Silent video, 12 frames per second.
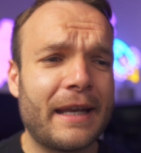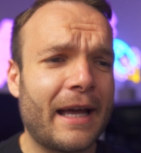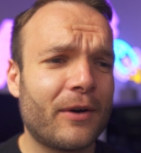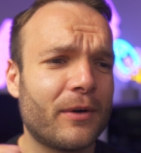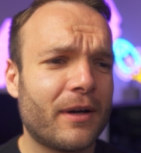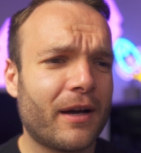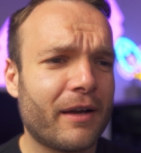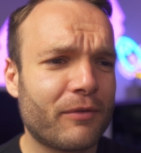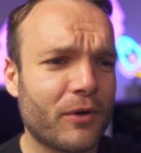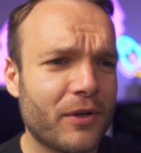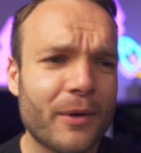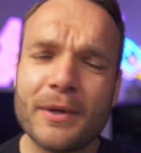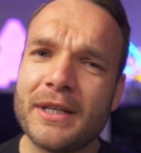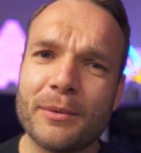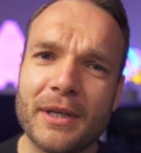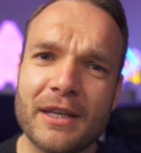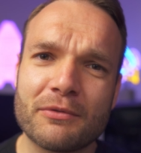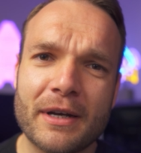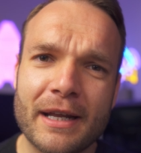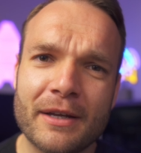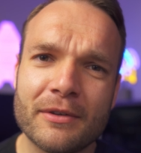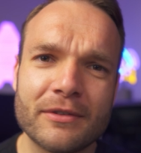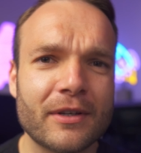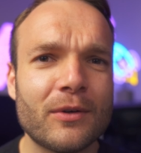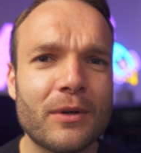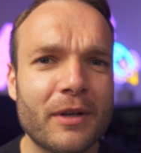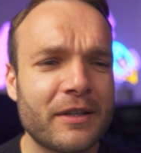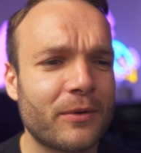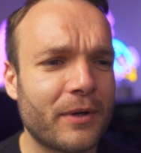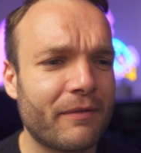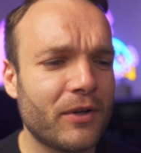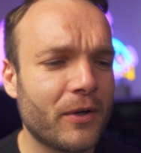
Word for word: Now, I've got no idea what it is right now, so let's go and have a